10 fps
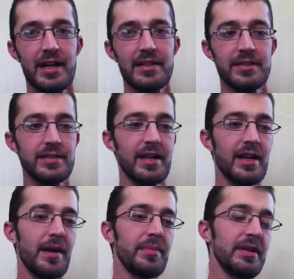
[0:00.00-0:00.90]
lights,
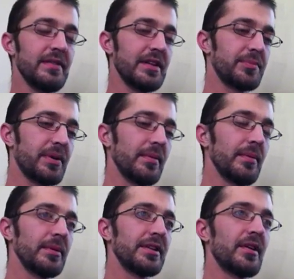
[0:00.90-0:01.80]
and I believe that's
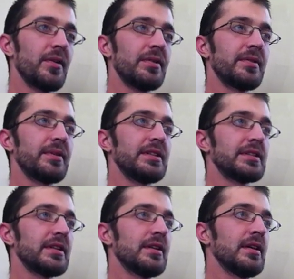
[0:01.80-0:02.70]
probably the only
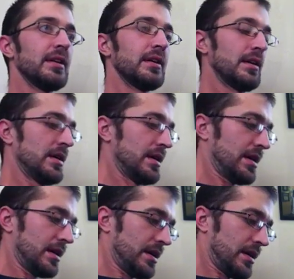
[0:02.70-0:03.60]
reason
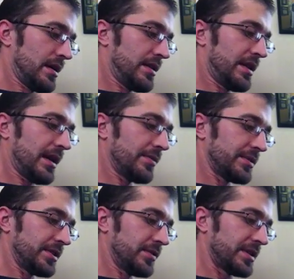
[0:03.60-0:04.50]
that I
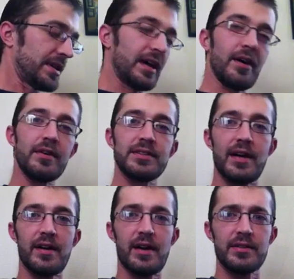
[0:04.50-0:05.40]
would use it now, is
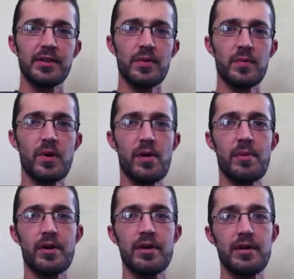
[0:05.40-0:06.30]
I had to go to
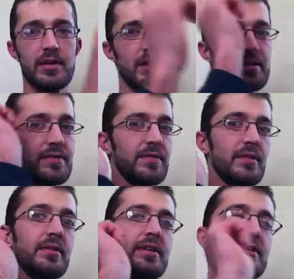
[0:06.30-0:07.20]
Walmart, and there's
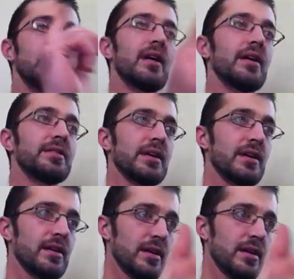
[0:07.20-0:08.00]
fluorescent lights